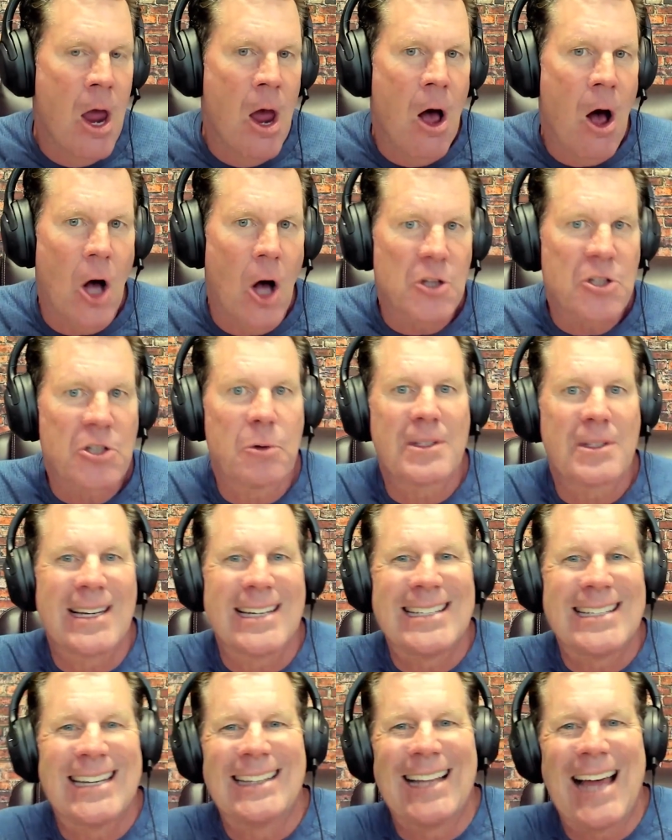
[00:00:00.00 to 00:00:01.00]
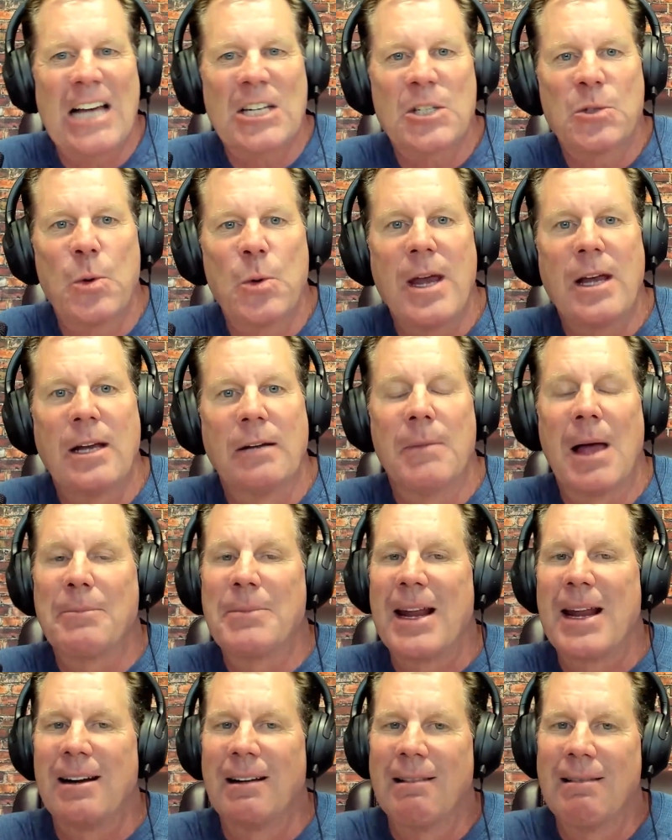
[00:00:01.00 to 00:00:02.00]
Also, as I said last week, I'm
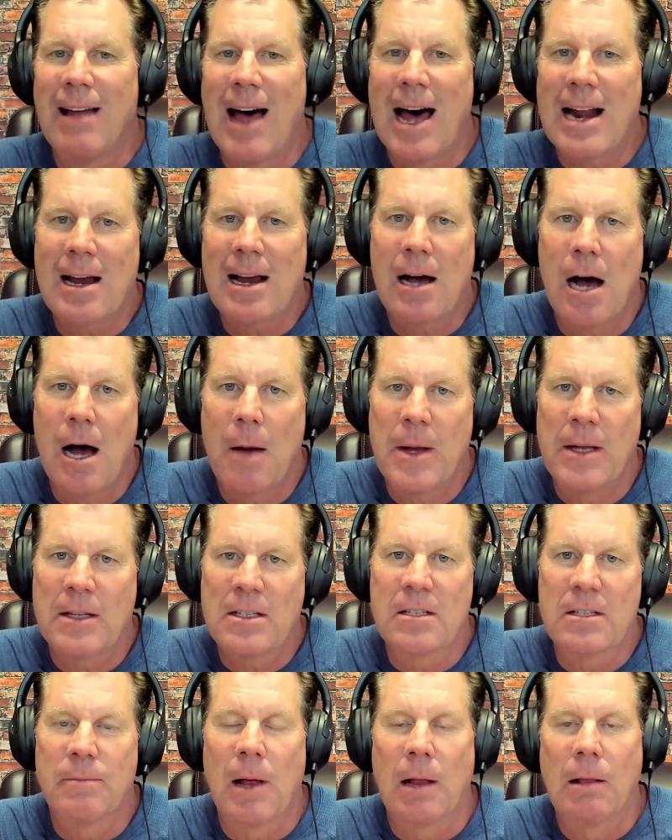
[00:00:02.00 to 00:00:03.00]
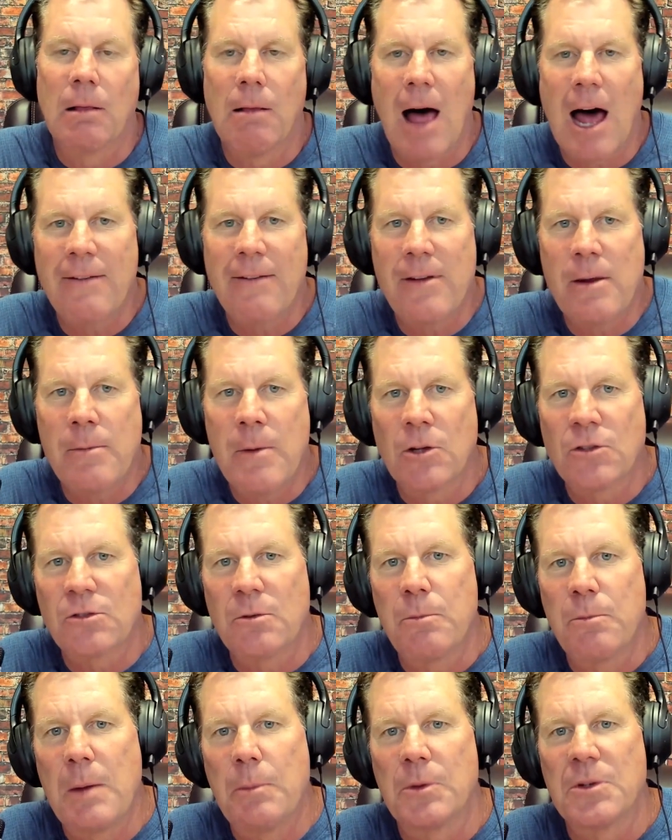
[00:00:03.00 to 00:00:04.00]
getting a lot of comments, a lot of emails from
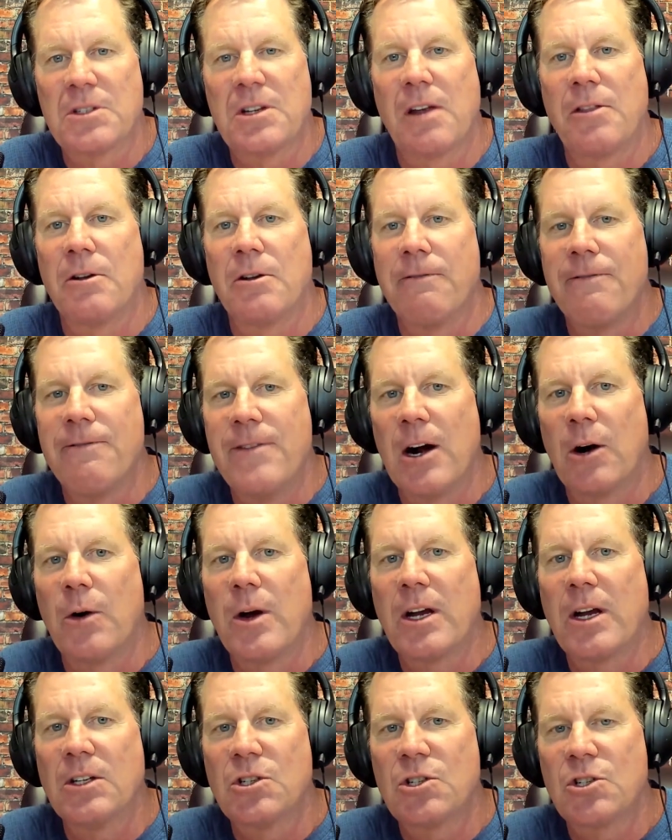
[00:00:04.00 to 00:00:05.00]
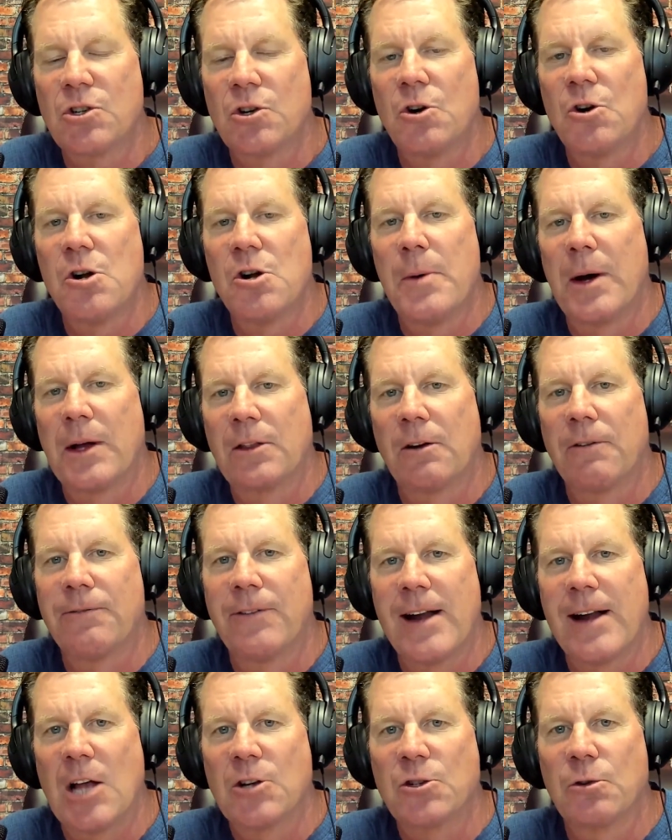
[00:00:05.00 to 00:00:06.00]
people saying they're very concerned about their
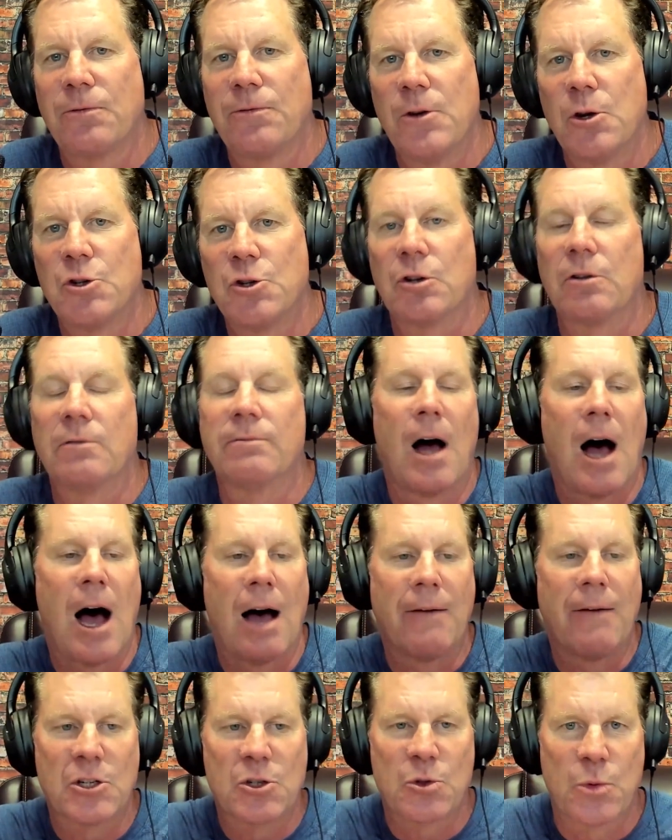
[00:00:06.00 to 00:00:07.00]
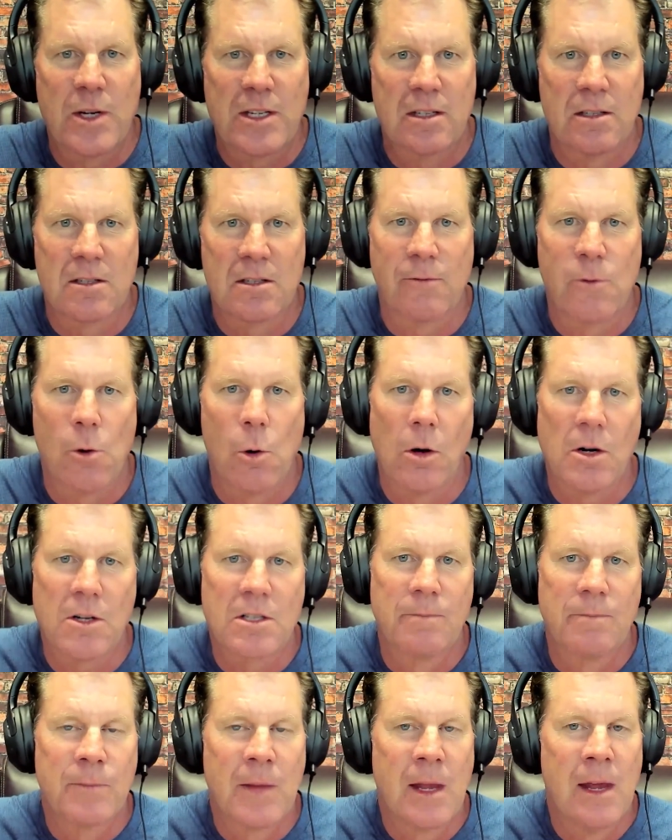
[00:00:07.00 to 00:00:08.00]
financial future. Obvious reasons, of course.
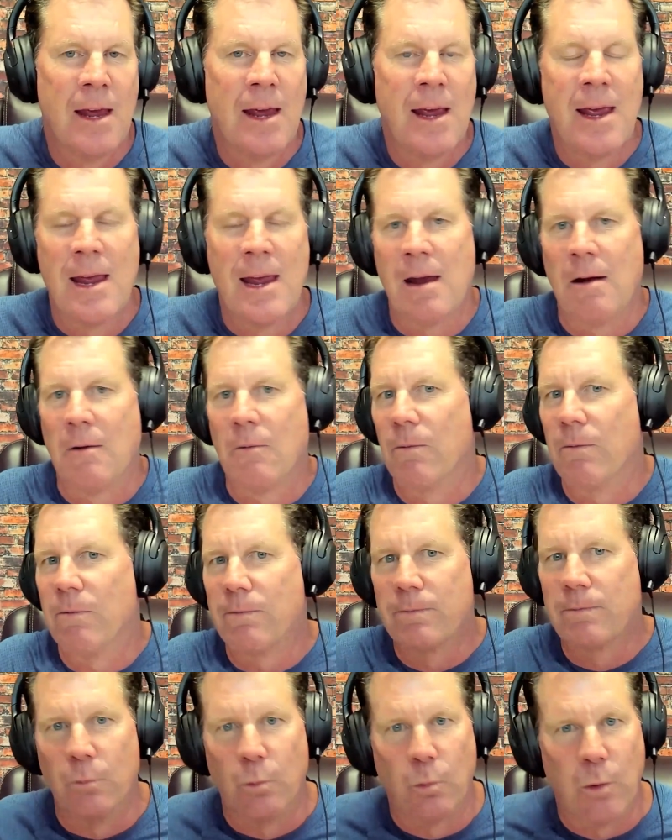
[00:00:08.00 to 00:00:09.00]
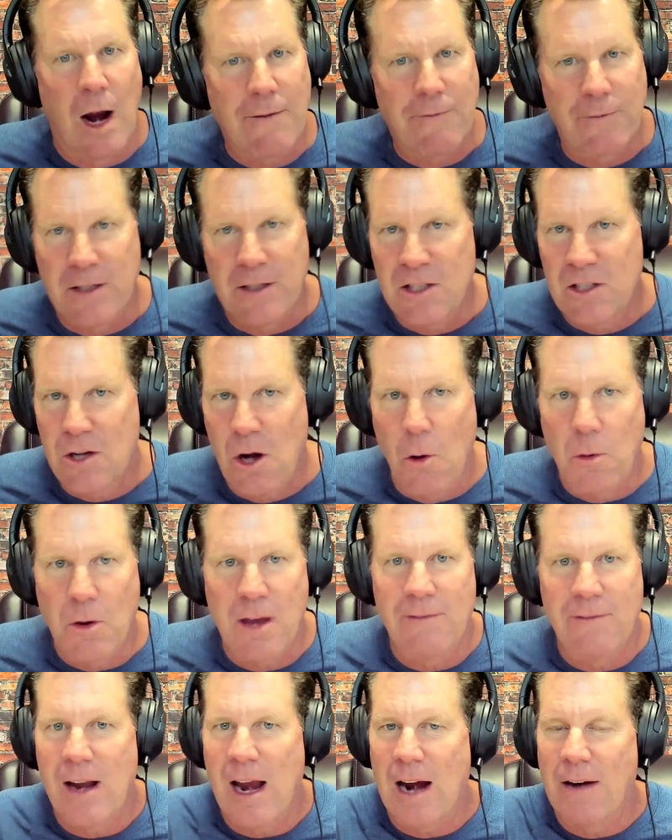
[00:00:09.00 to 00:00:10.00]
Rightfully so,
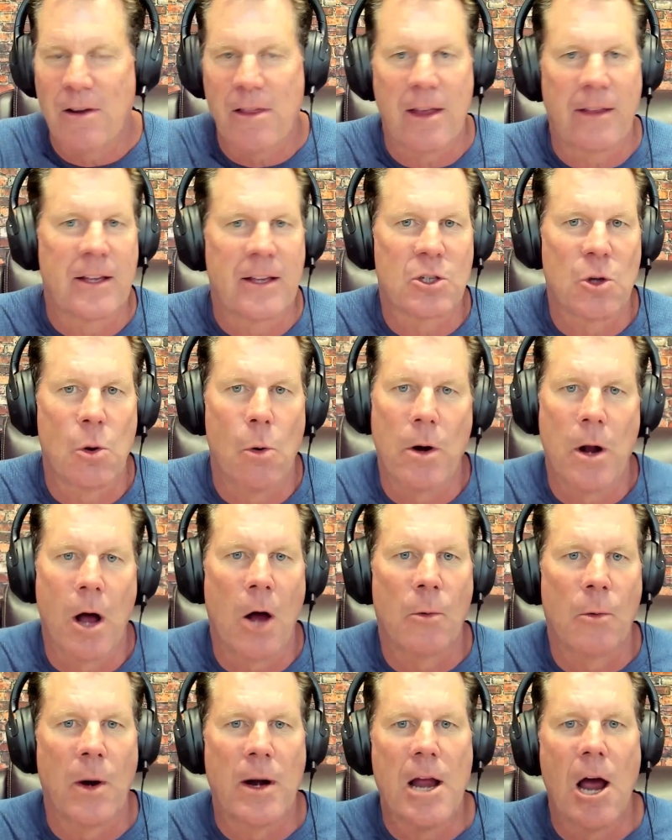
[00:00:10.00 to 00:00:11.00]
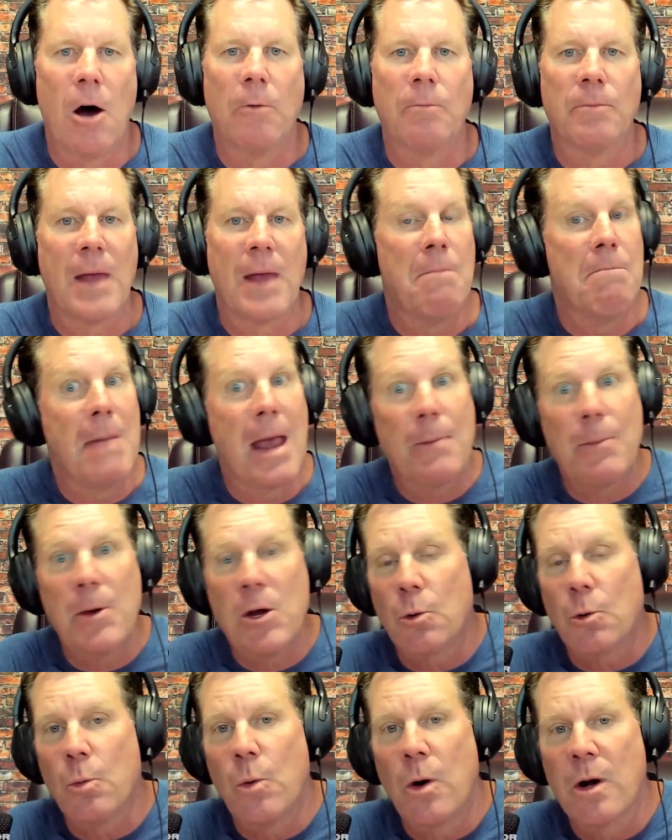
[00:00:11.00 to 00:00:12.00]
given everything that's going on right now. And maybe
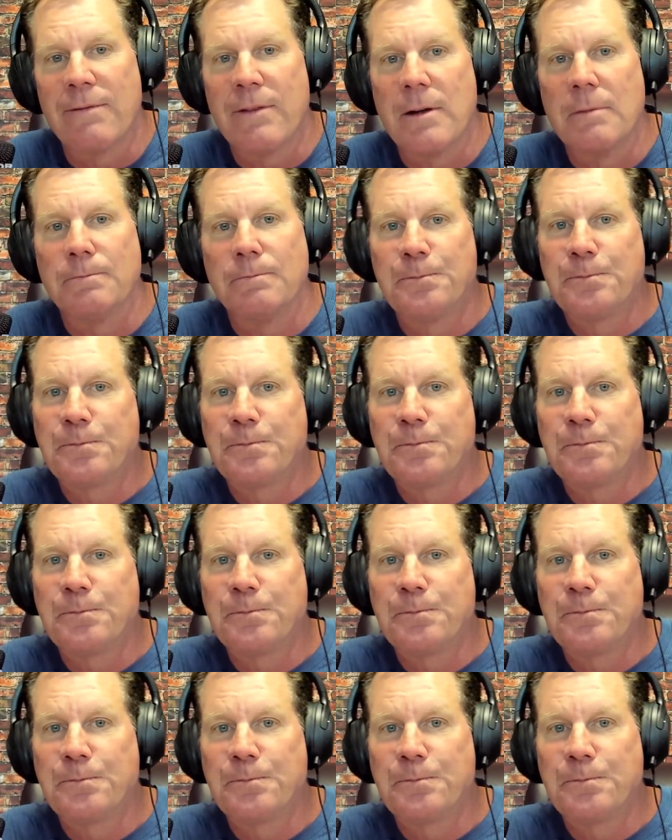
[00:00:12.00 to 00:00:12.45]
you're one of them.